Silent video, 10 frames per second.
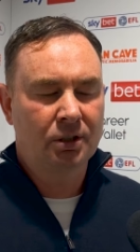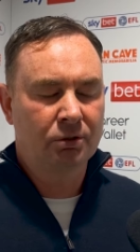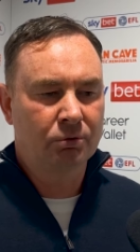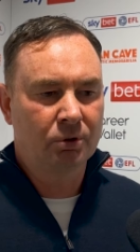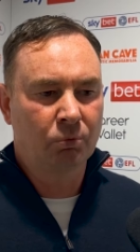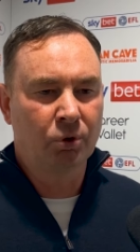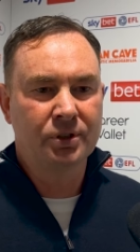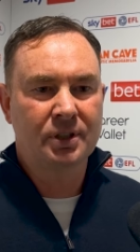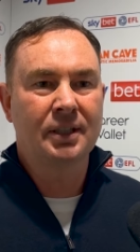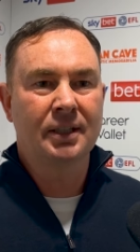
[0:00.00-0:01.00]
you know,
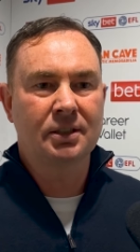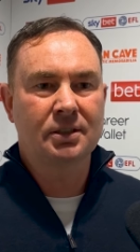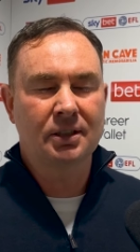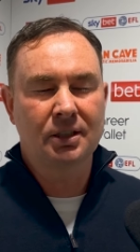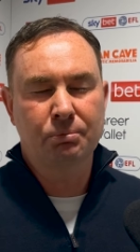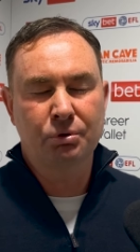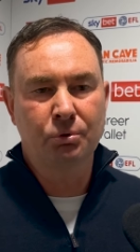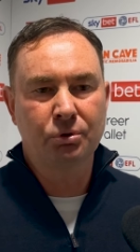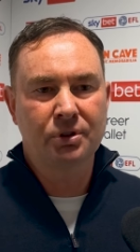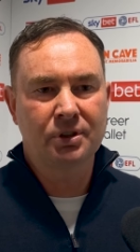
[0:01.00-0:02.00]
want to get
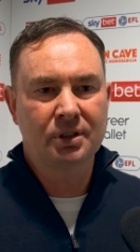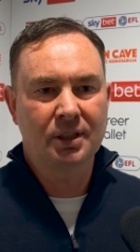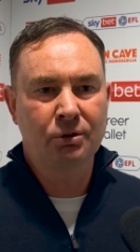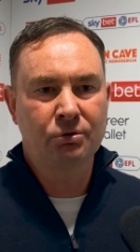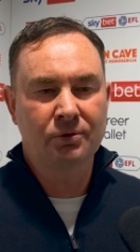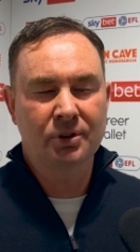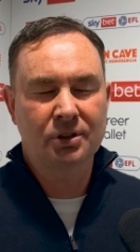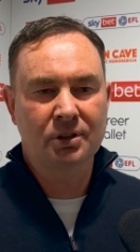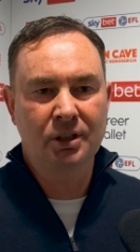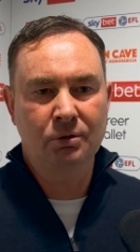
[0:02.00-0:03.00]
promoted out of
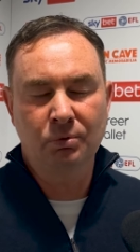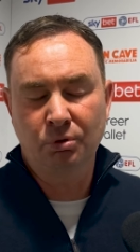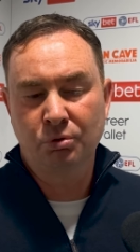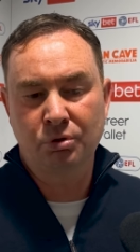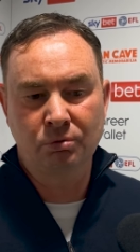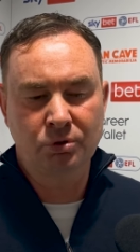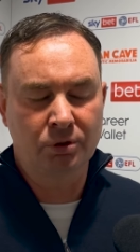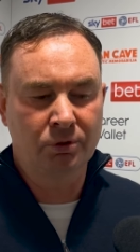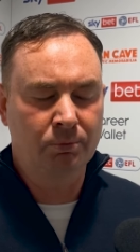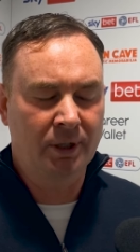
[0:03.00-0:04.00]
this league, Walsall,
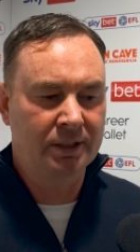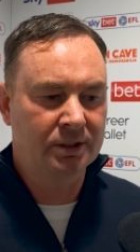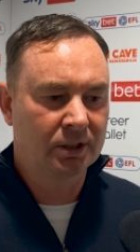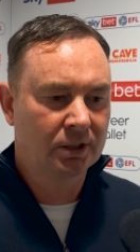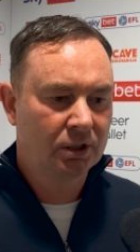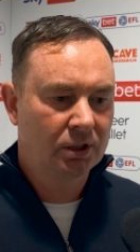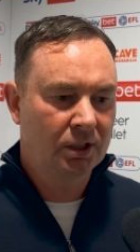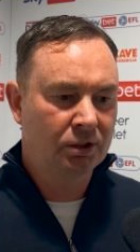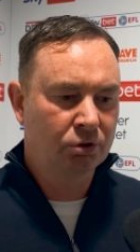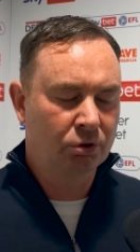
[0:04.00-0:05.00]
Gillingham and
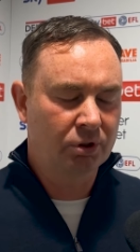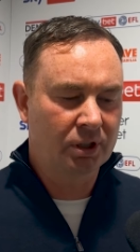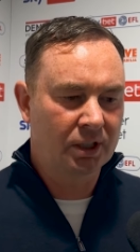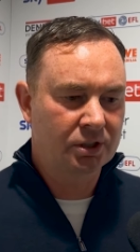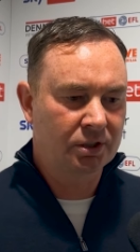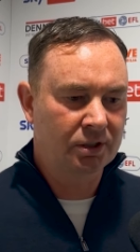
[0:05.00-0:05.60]
in Doncaster.